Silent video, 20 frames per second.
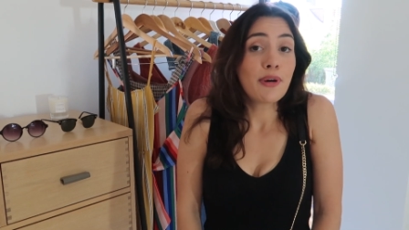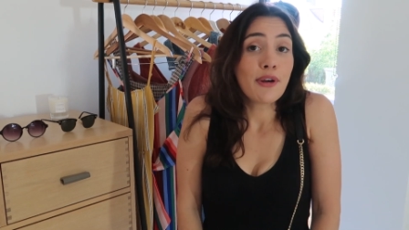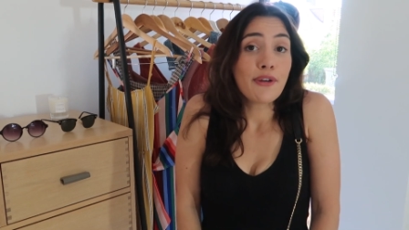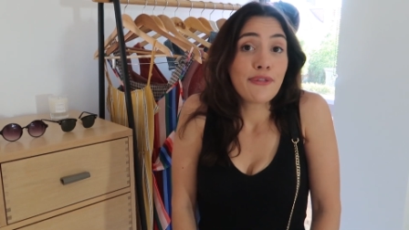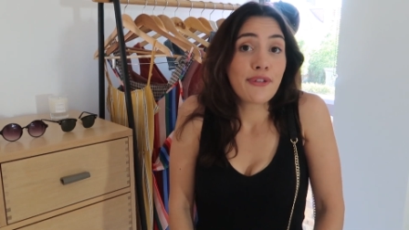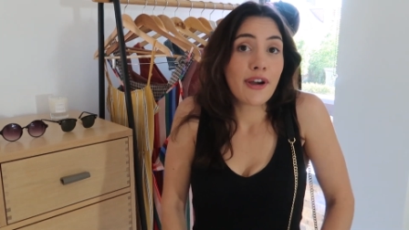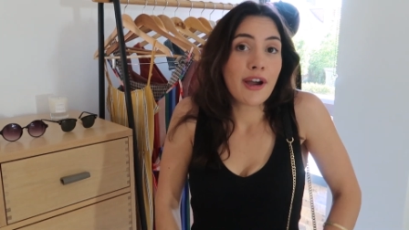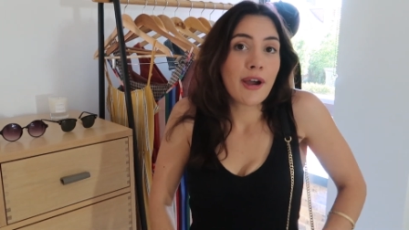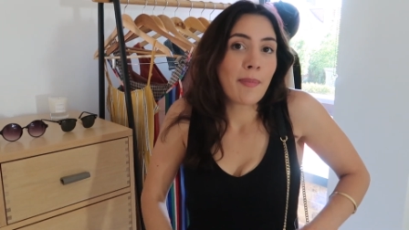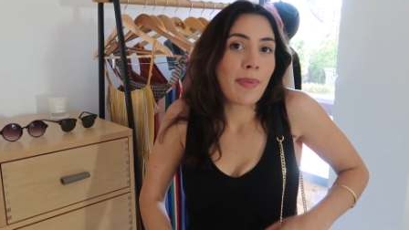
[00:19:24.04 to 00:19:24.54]

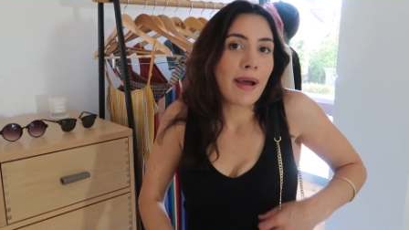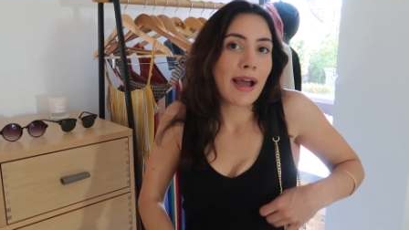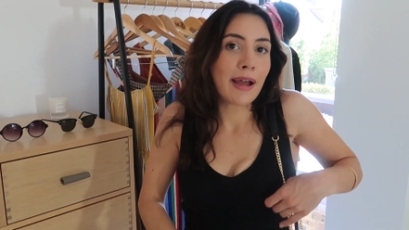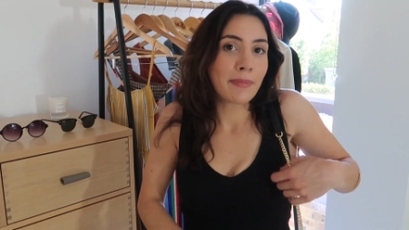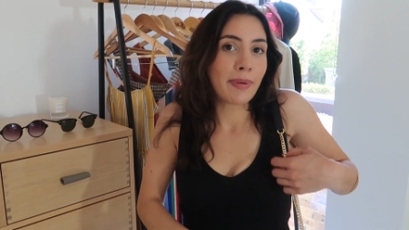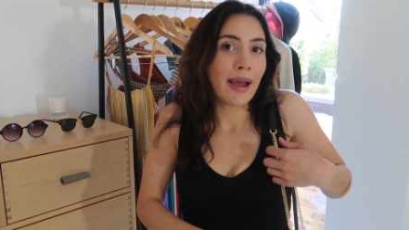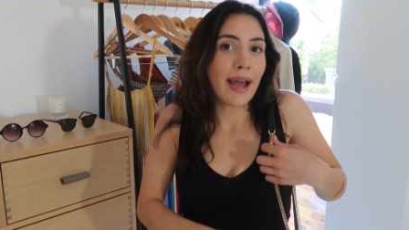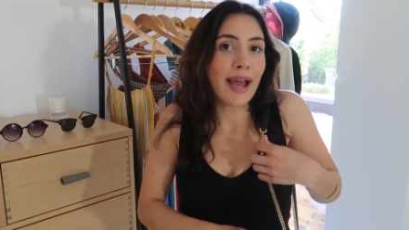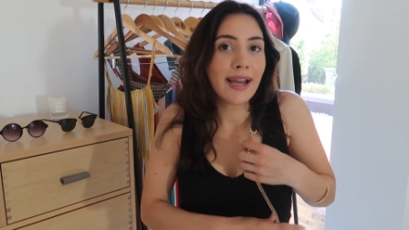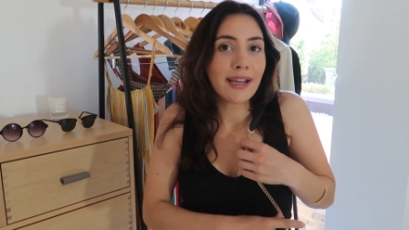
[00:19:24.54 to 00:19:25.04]
prefer
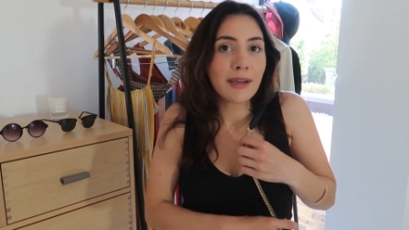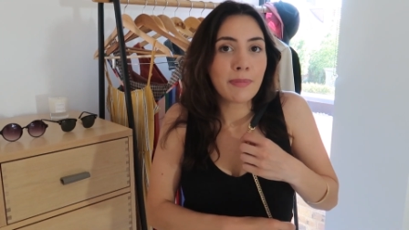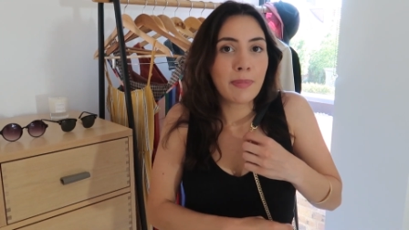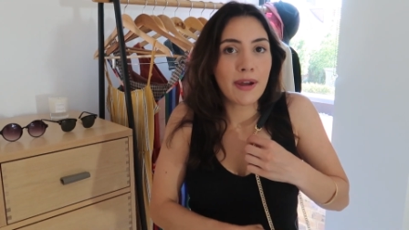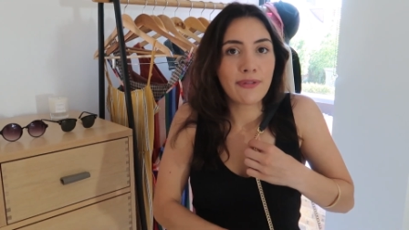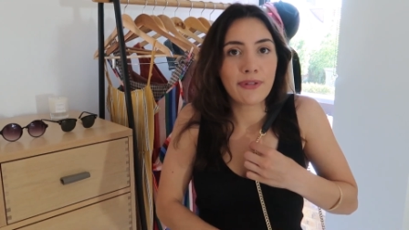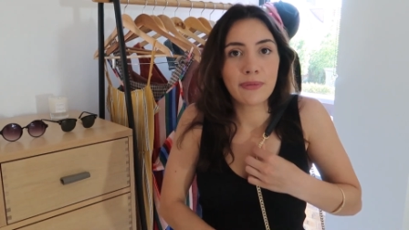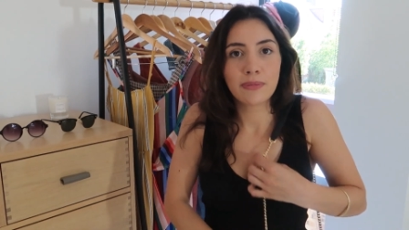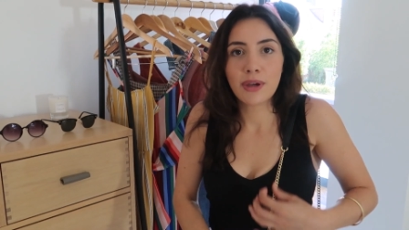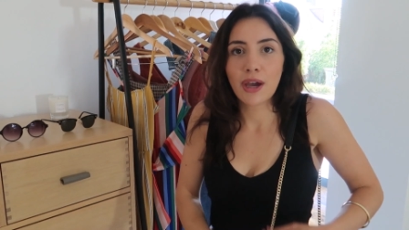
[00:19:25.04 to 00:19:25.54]
backpack,
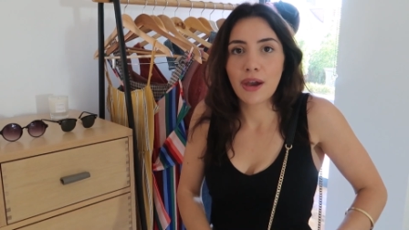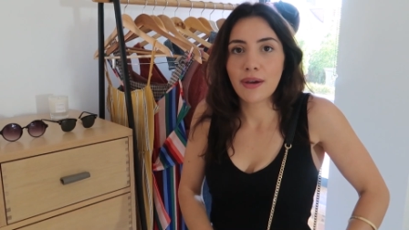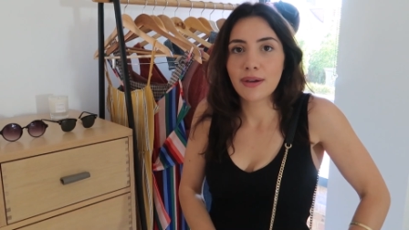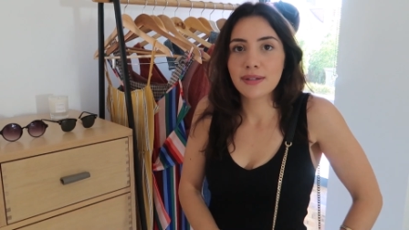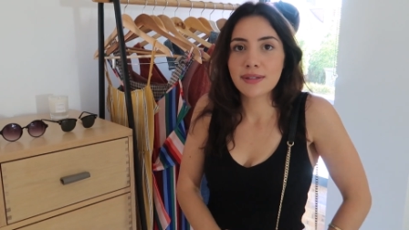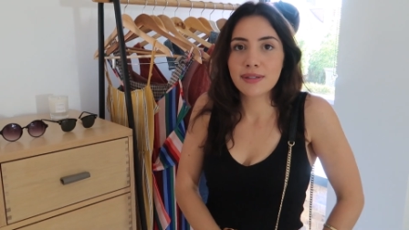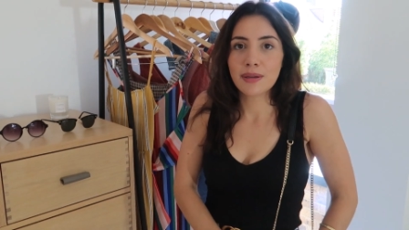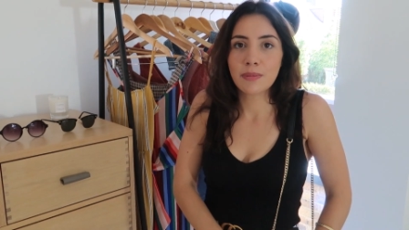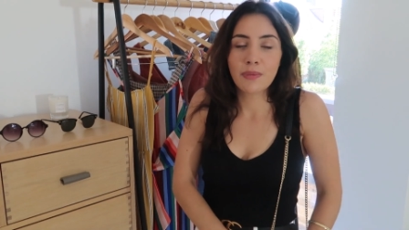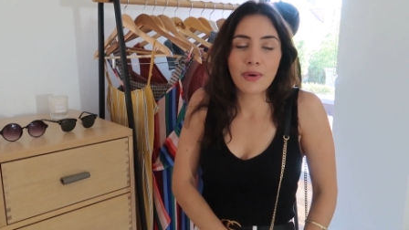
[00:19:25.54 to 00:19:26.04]
but if I'm
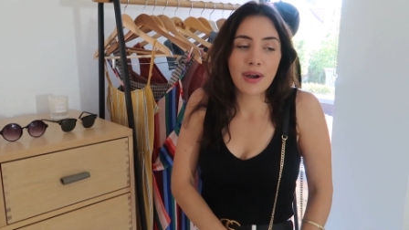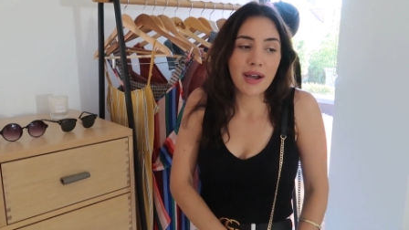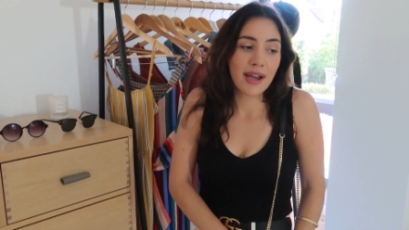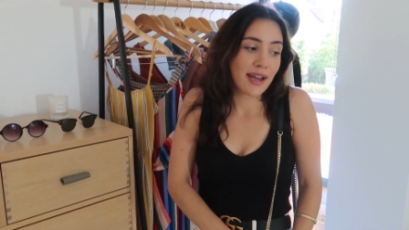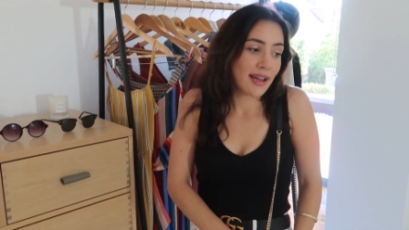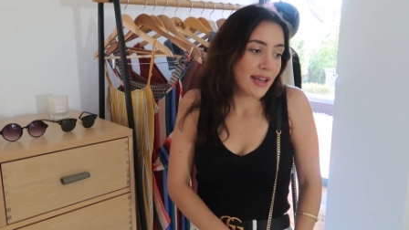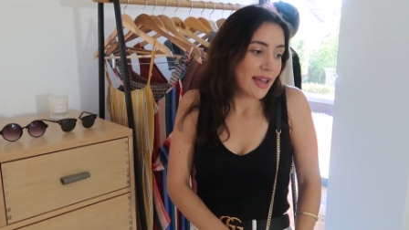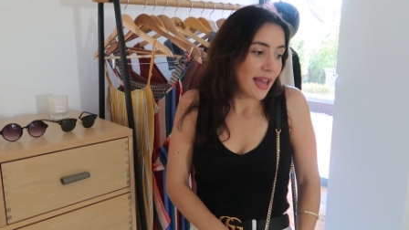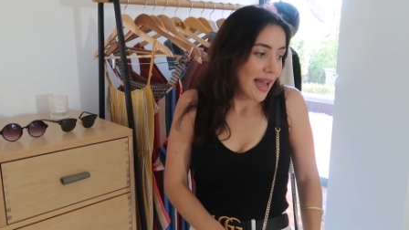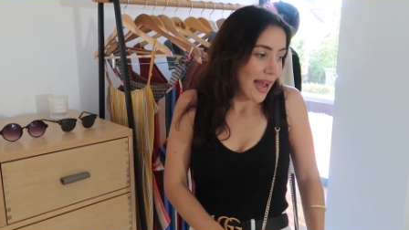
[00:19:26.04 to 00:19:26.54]
going
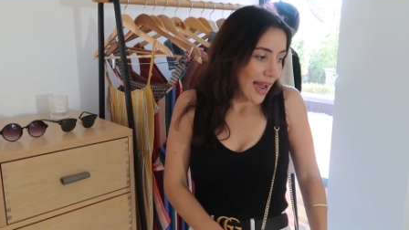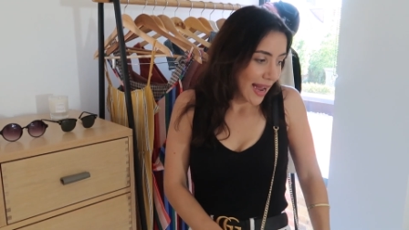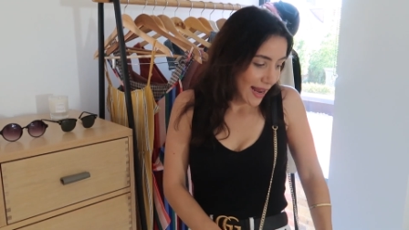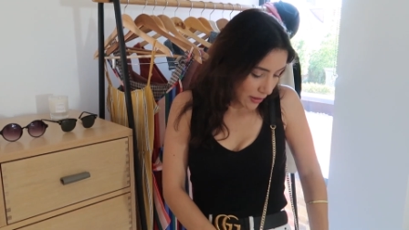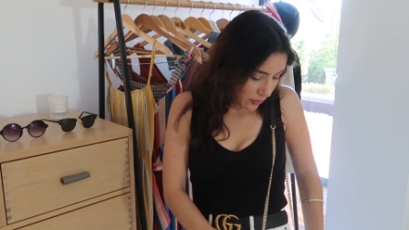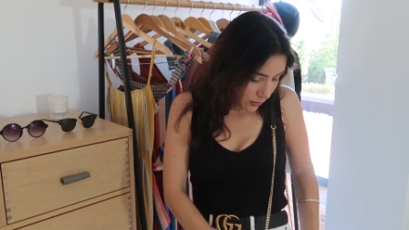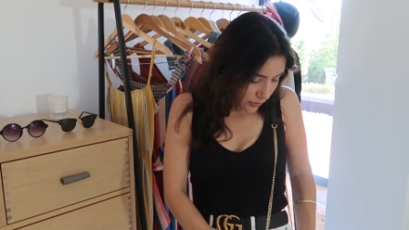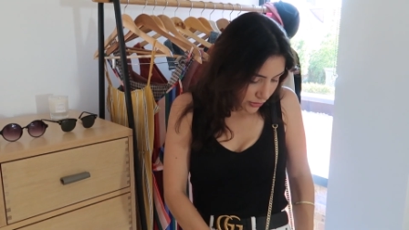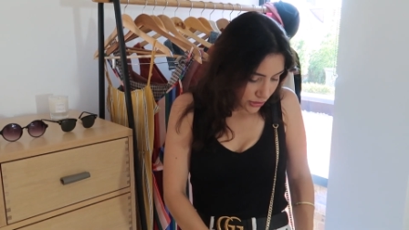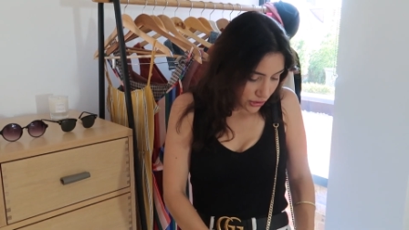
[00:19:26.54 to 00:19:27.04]
somewhere
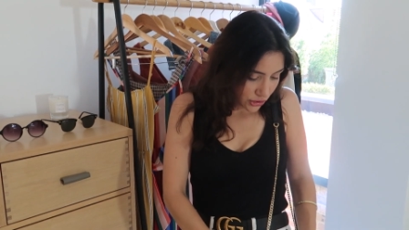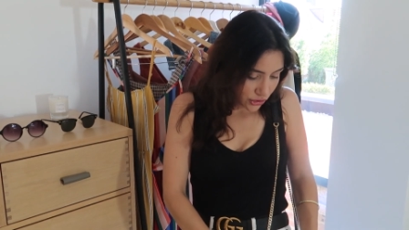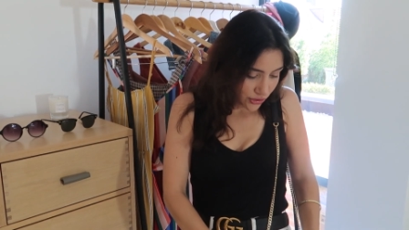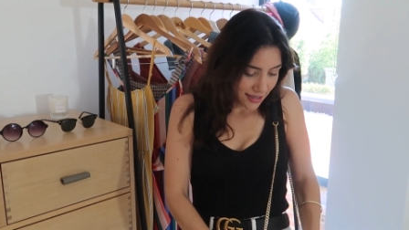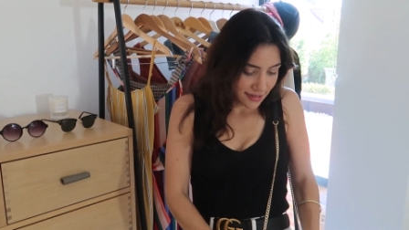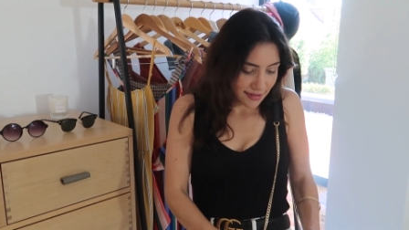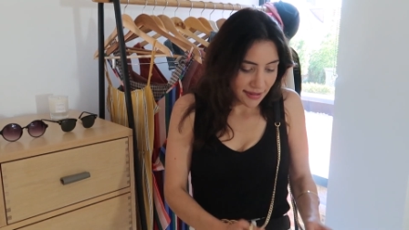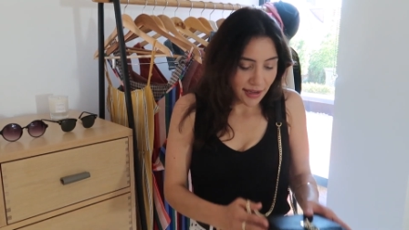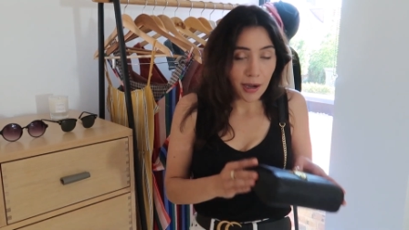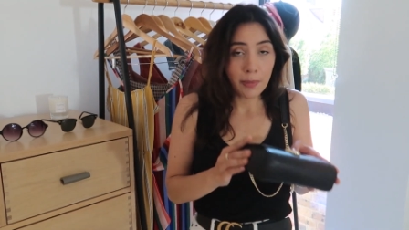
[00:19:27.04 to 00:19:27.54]
and I want to
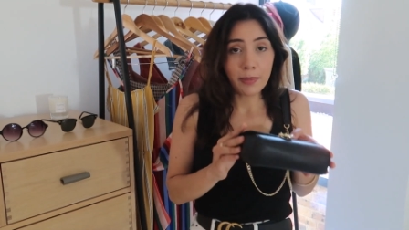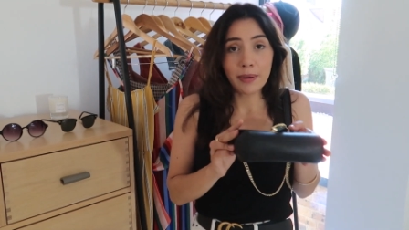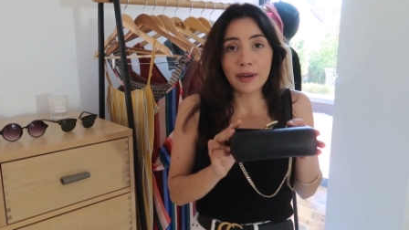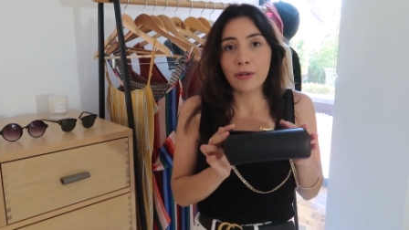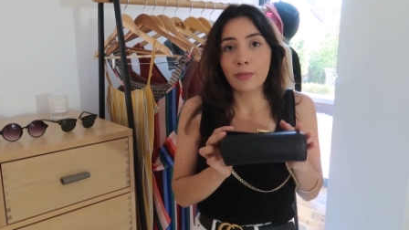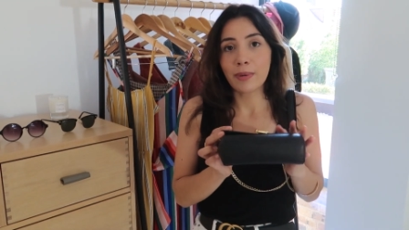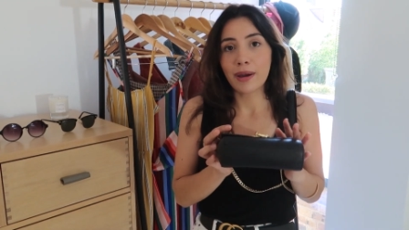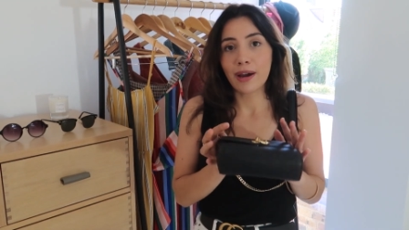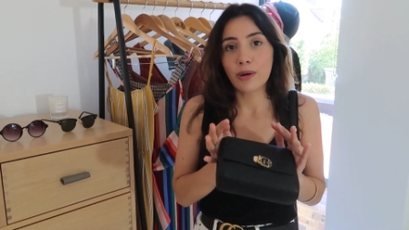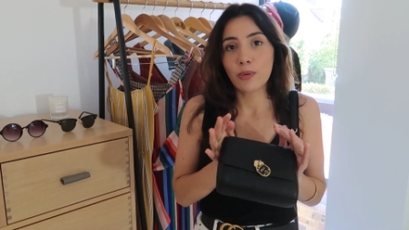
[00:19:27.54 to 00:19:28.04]
dress it up a little bit,